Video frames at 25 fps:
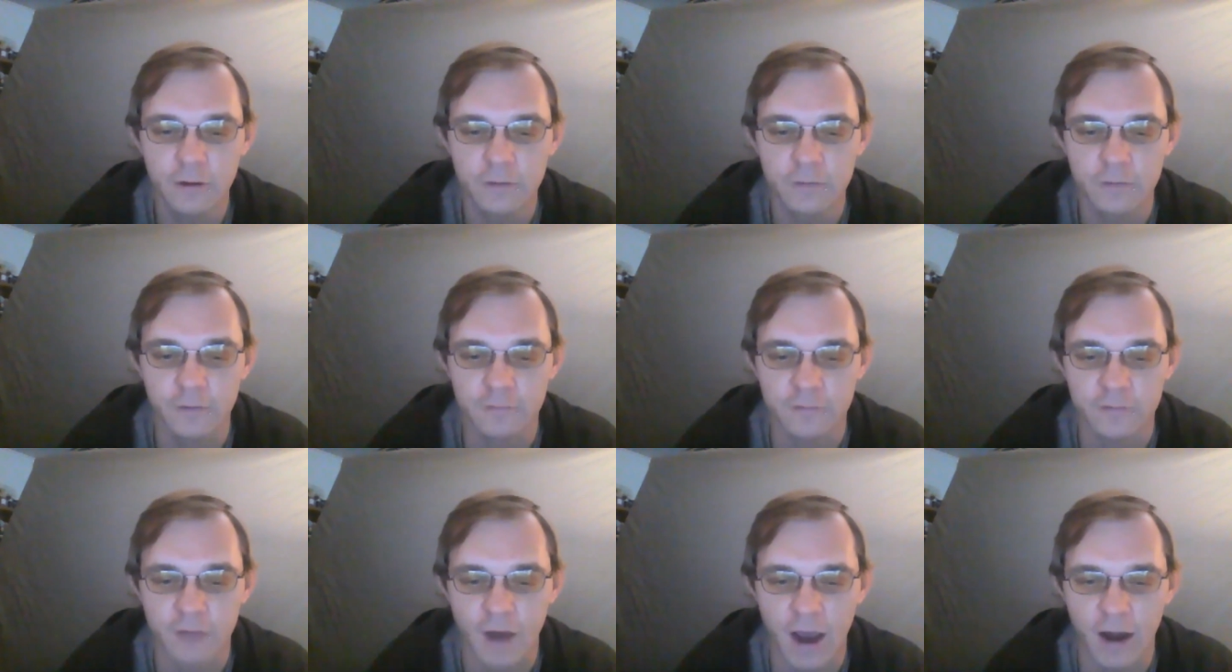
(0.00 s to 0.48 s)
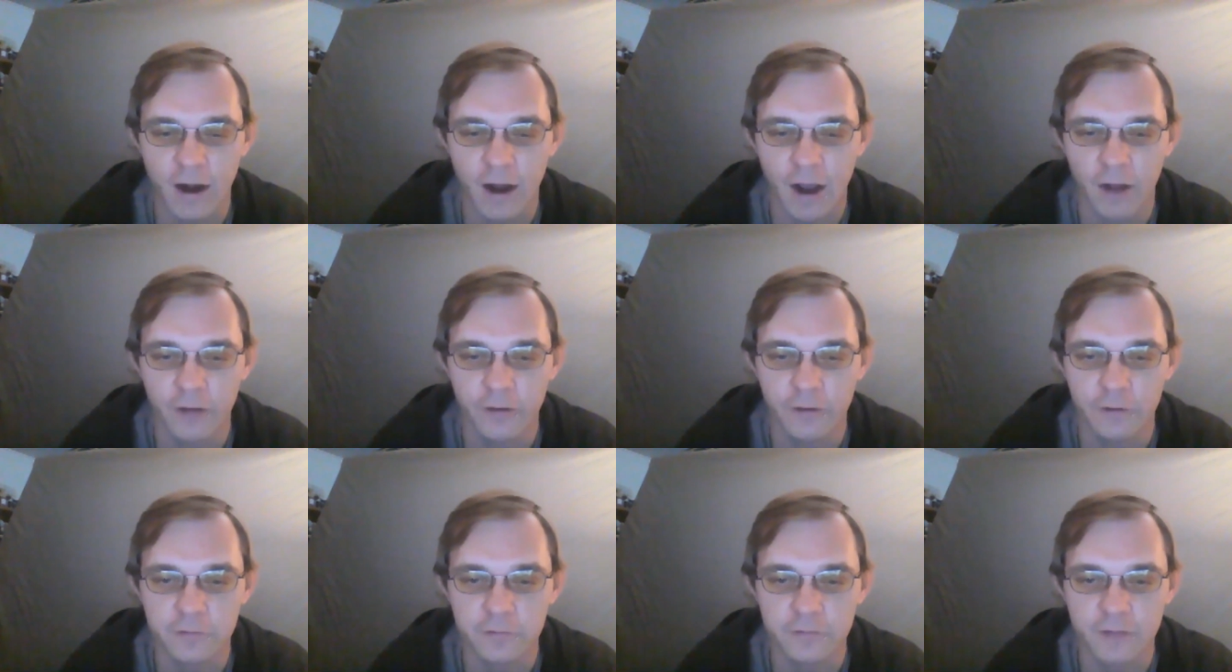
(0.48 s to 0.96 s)
decide
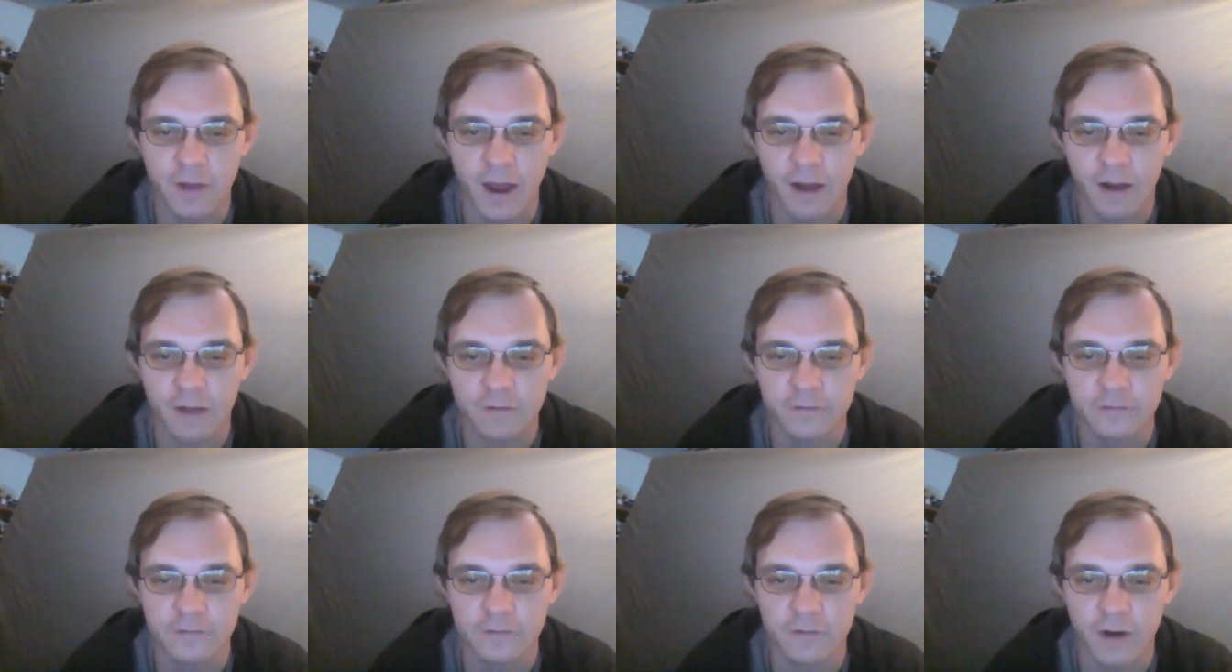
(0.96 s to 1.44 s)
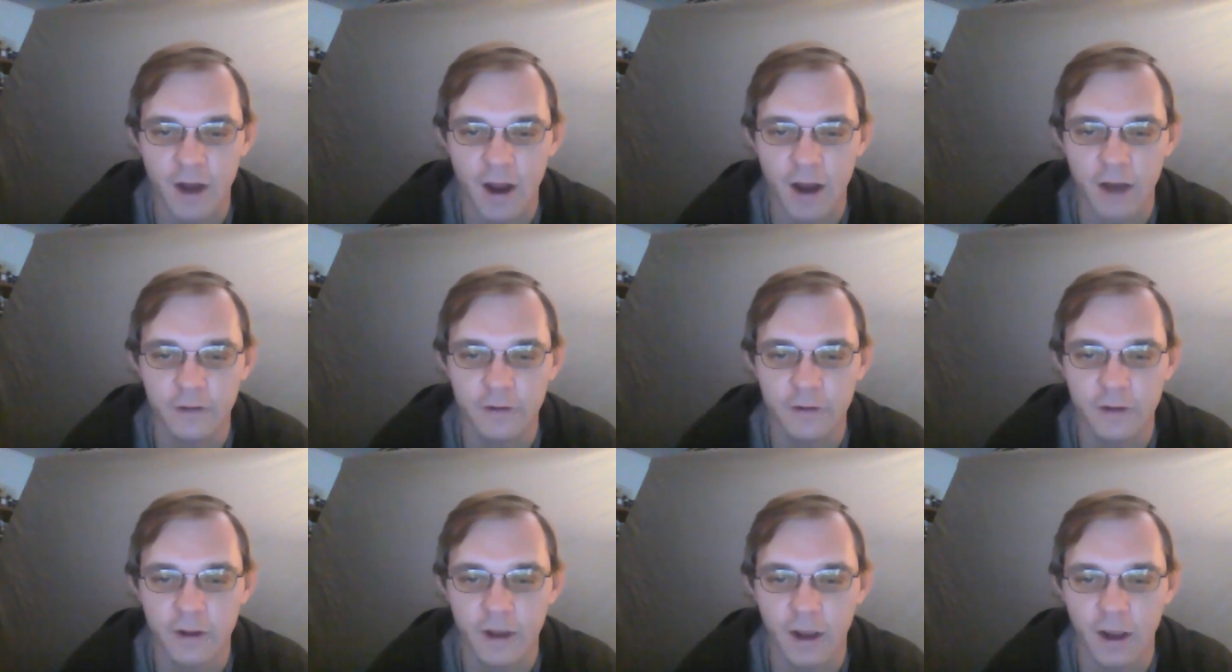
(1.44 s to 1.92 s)
how those taxes are
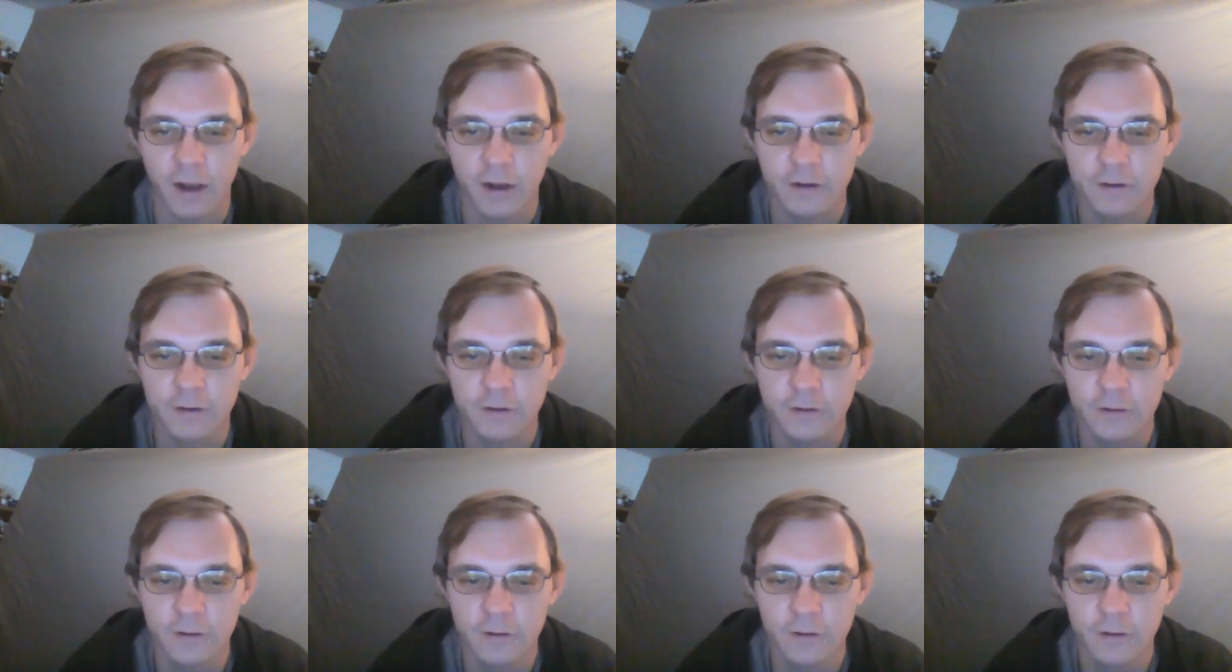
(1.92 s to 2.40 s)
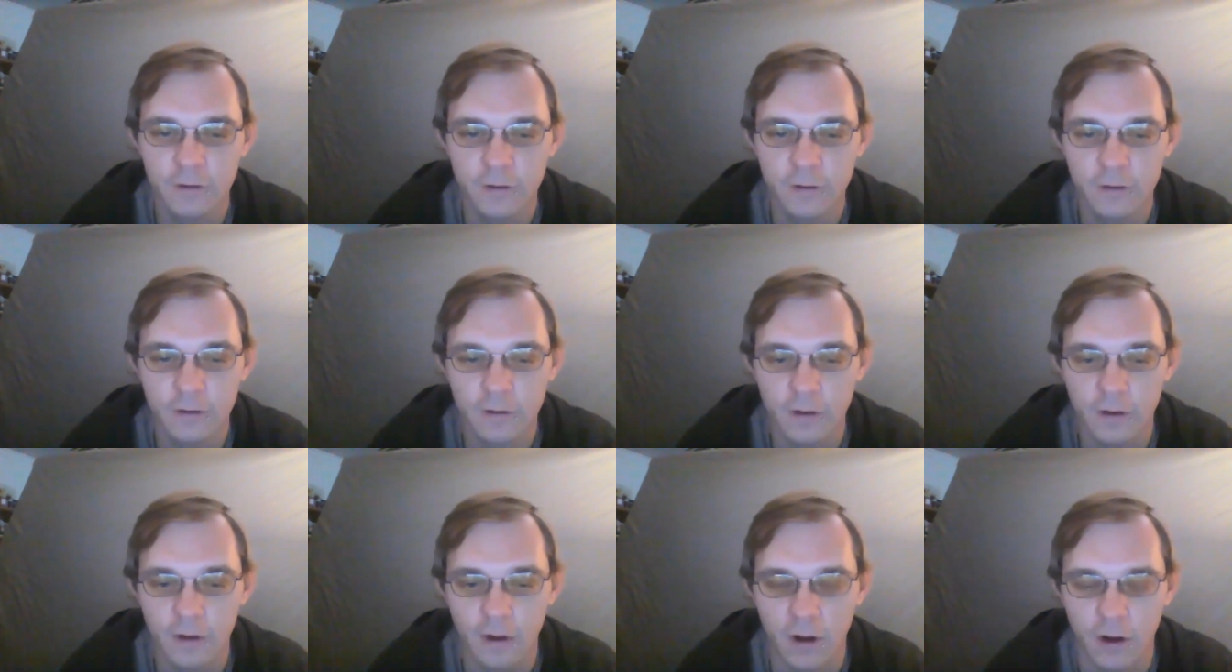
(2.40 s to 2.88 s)
allocated.
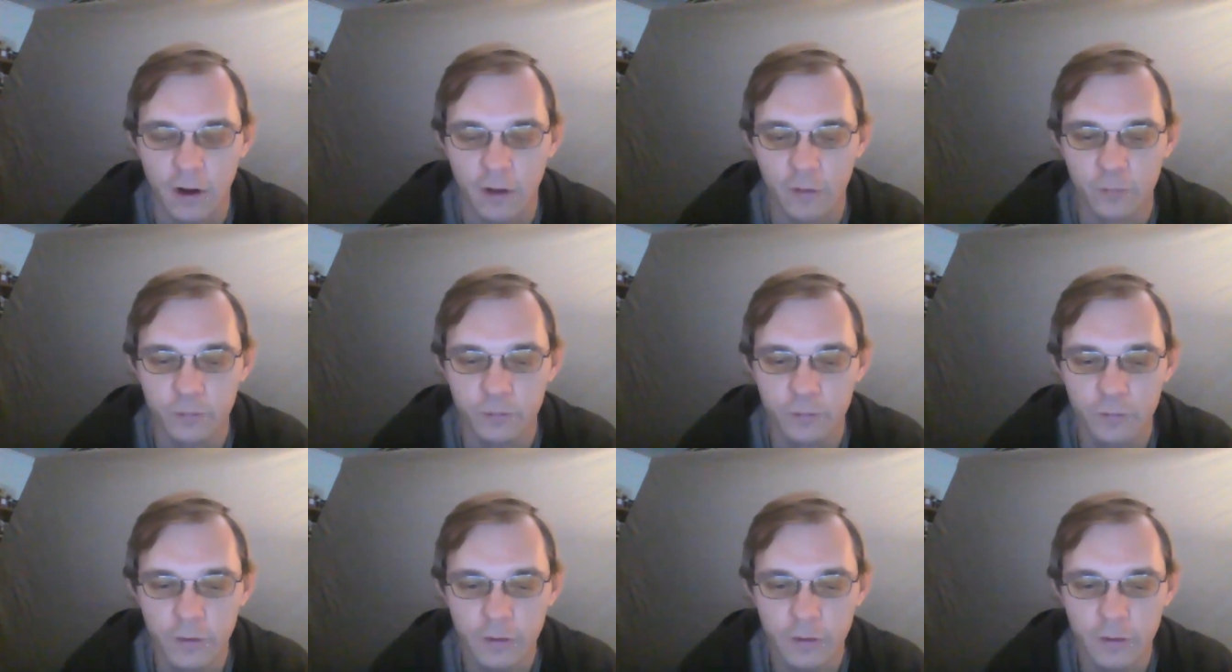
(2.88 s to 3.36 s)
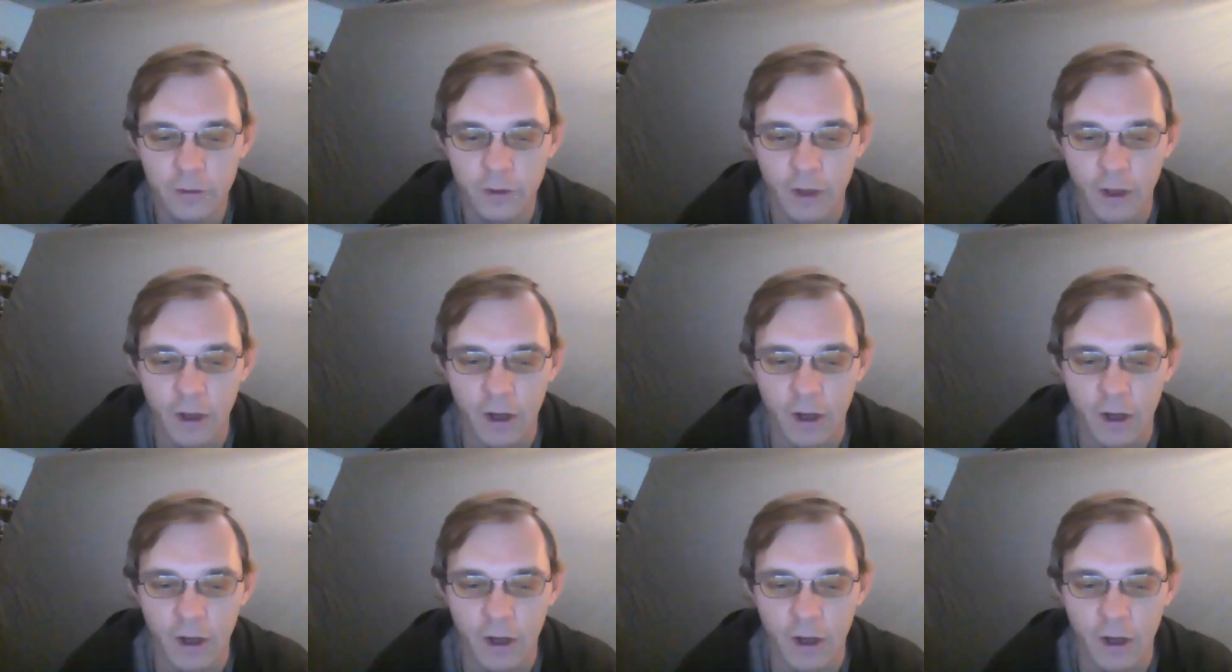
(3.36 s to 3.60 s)
And